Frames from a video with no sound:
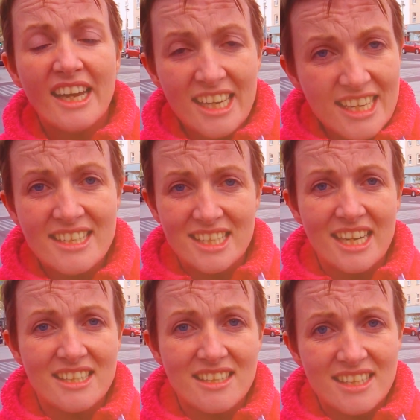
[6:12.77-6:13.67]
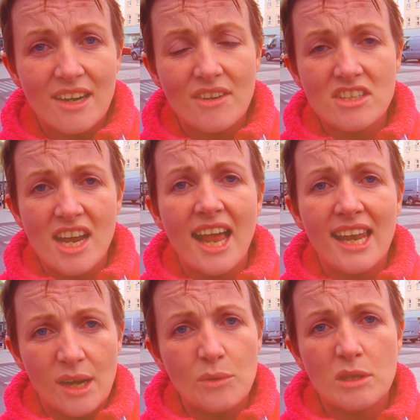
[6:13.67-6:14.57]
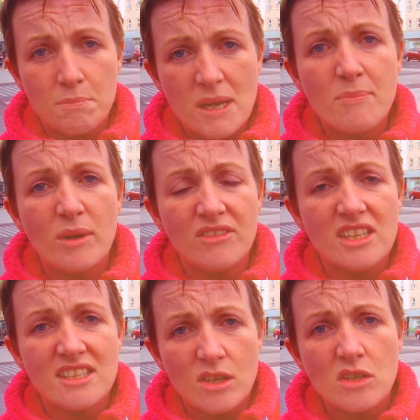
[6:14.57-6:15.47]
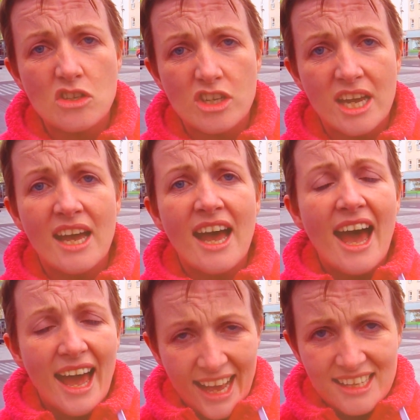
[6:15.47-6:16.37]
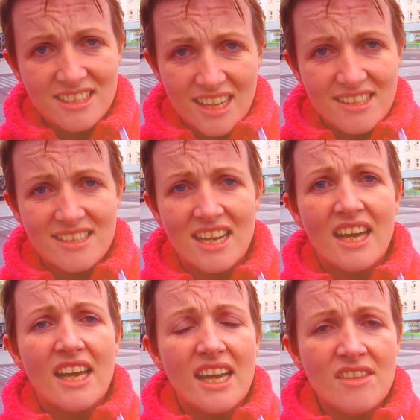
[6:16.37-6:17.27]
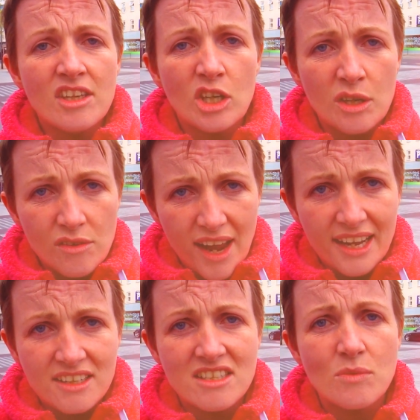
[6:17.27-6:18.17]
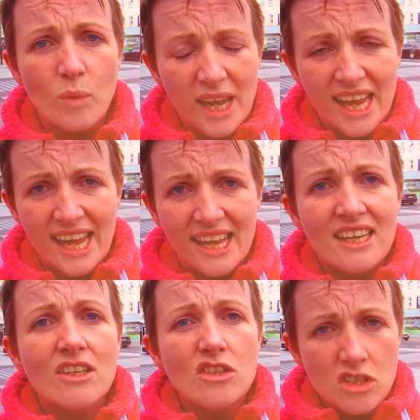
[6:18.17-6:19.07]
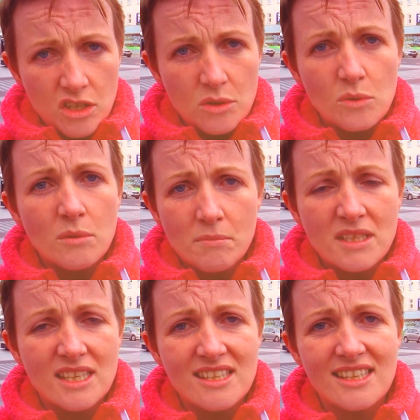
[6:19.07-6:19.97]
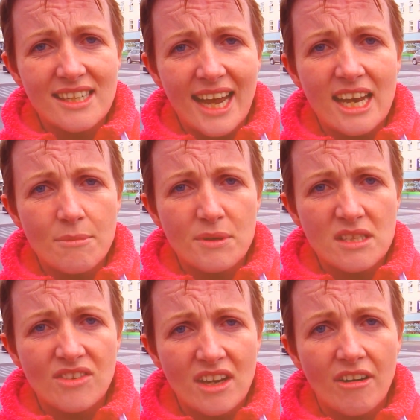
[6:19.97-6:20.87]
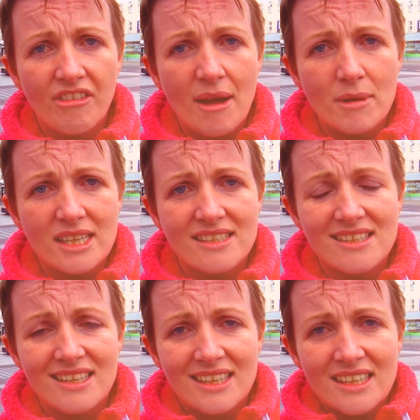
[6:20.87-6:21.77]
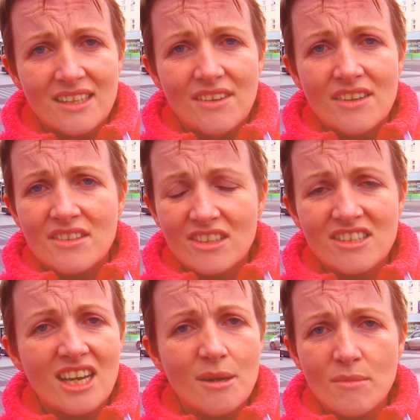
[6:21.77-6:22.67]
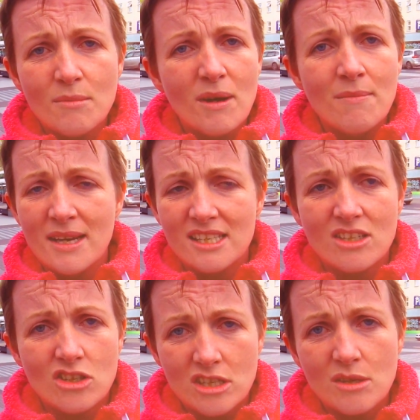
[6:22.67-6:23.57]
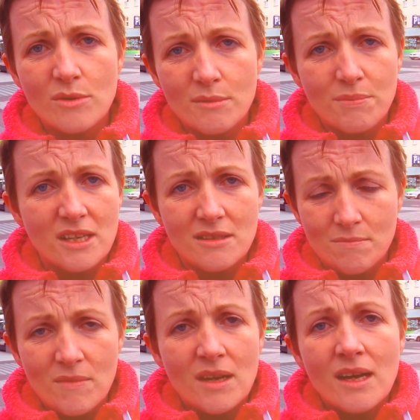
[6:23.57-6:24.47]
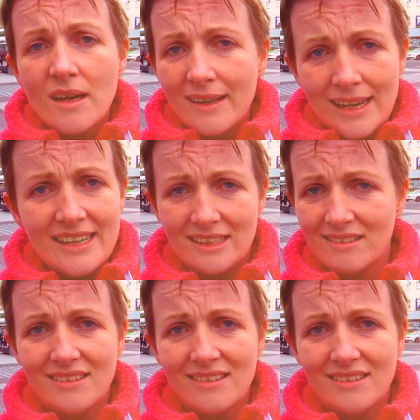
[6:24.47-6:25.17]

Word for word: It is necessary to allow the people of this country access in the correct way to medicinal cannabis for their families. So Simon, my message to you would be, like